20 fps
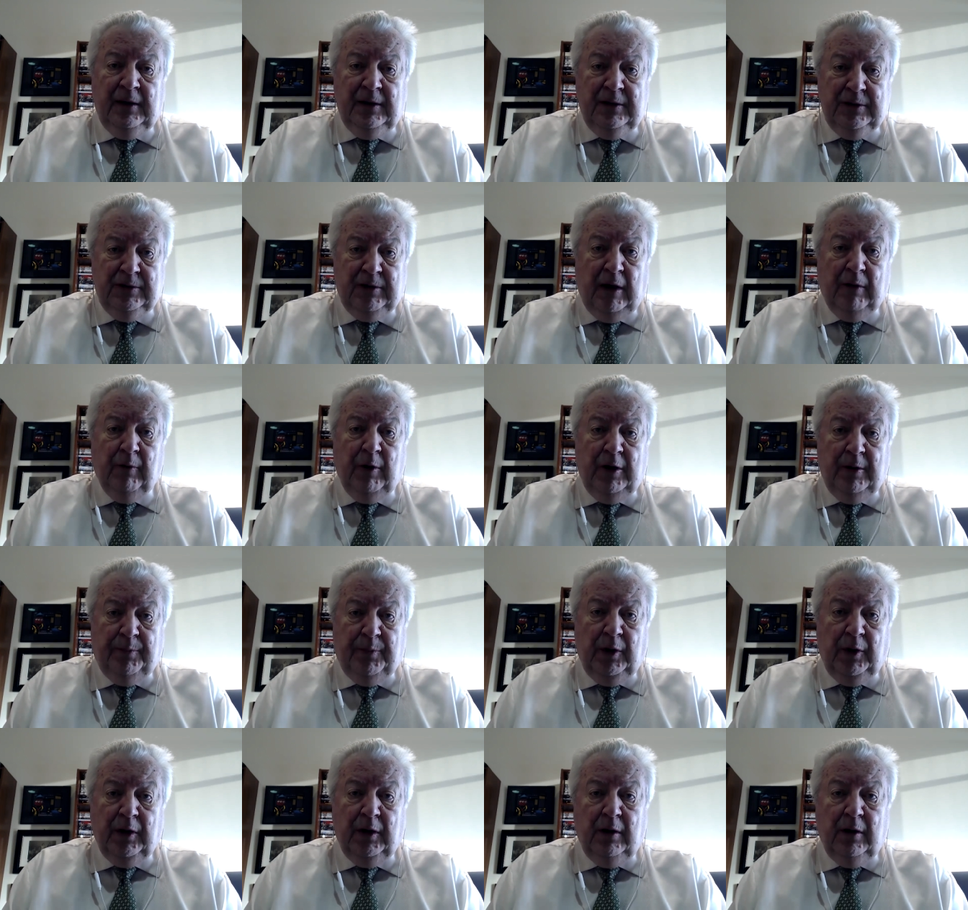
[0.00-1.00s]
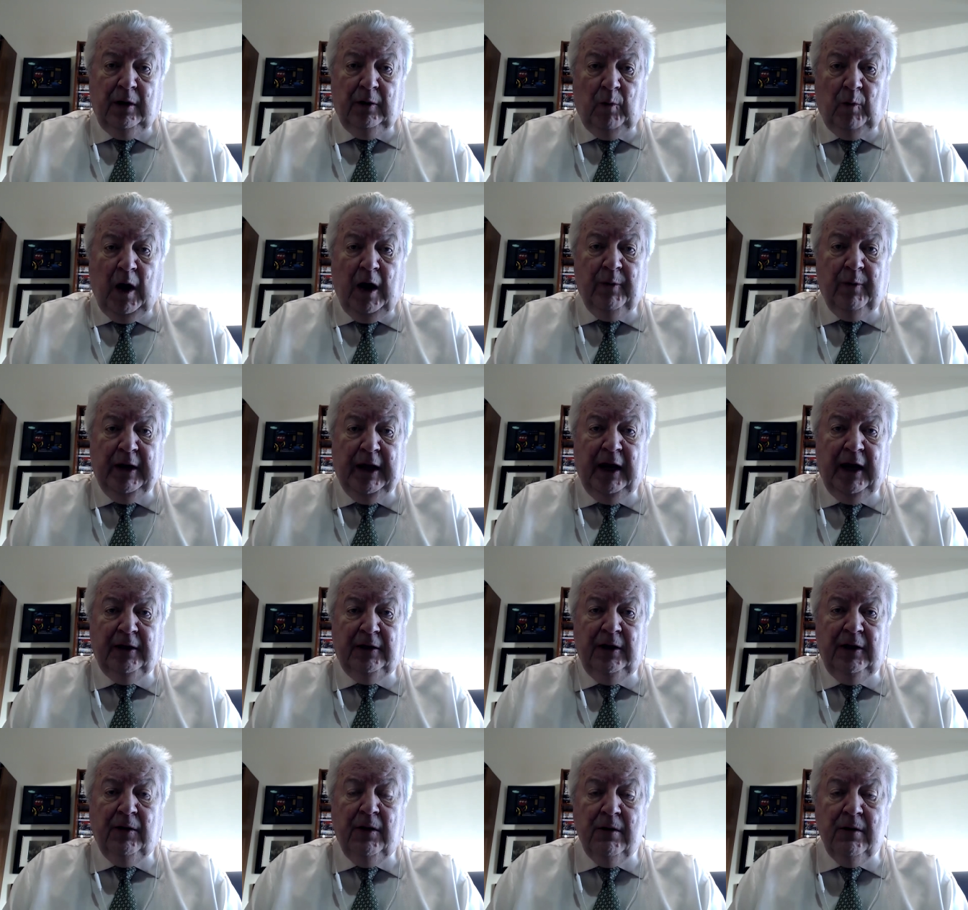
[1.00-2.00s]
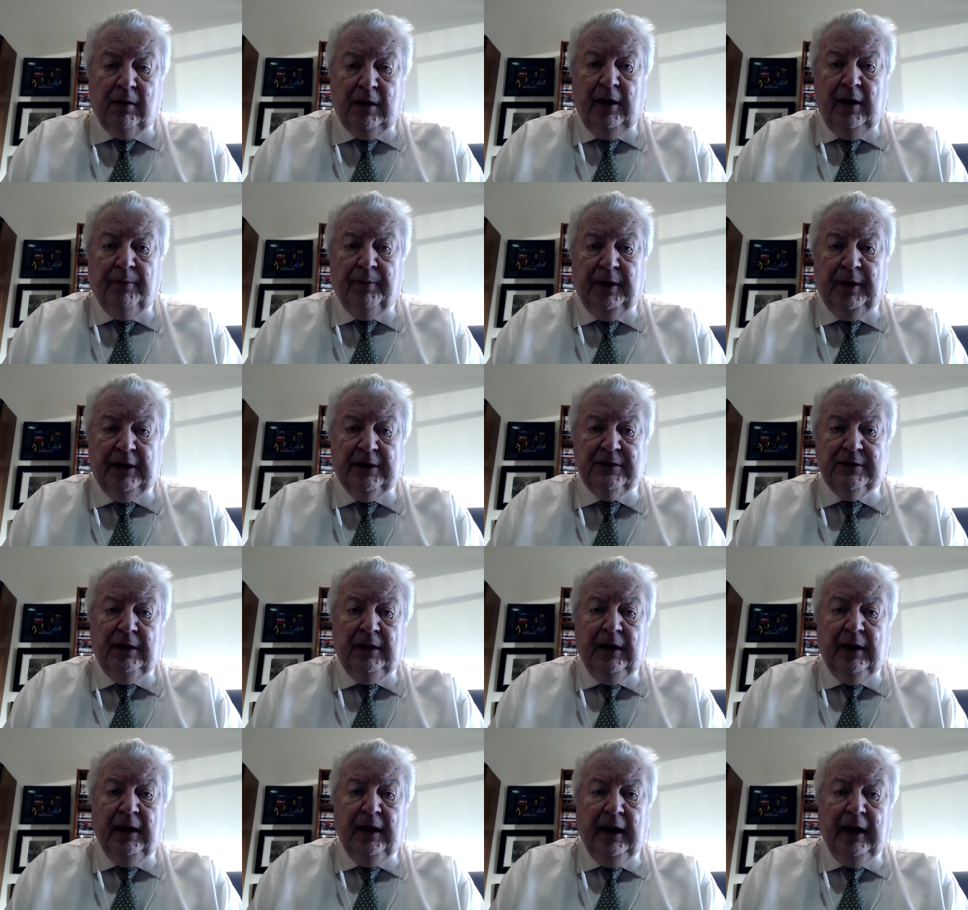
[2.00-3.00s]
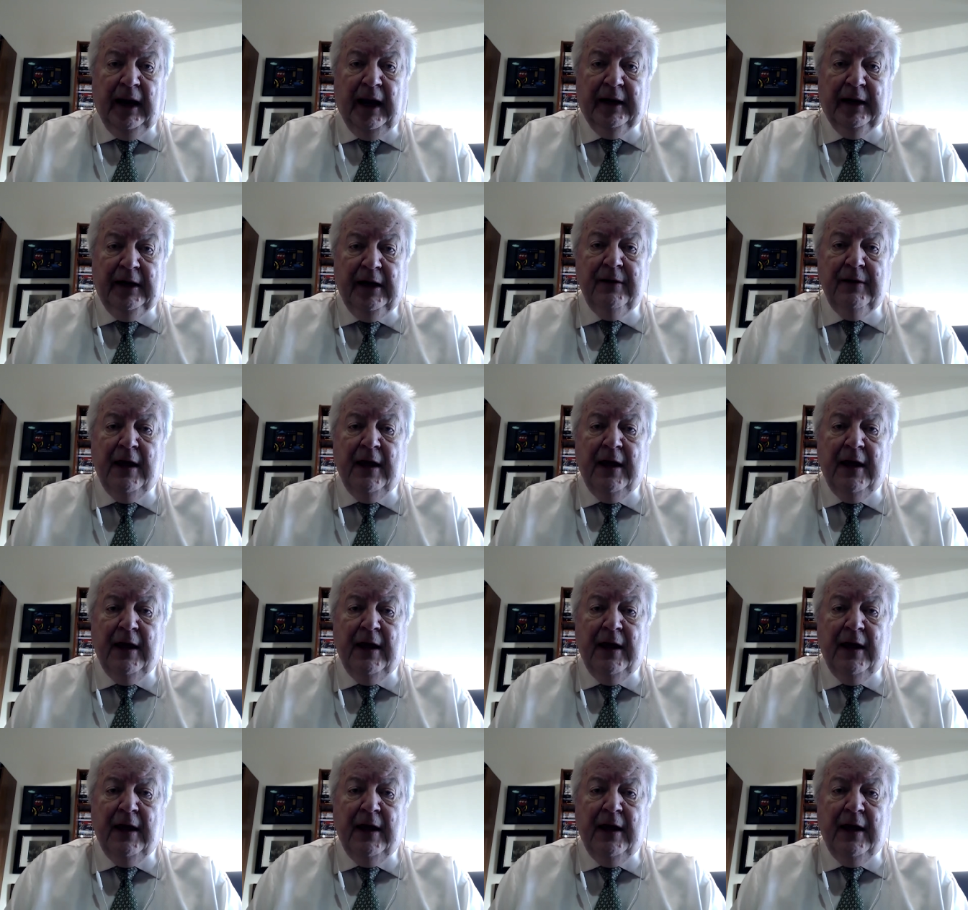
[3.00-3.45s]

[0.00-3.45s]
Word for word: So I wrote a book called Why We Hate the Oil Companies. And in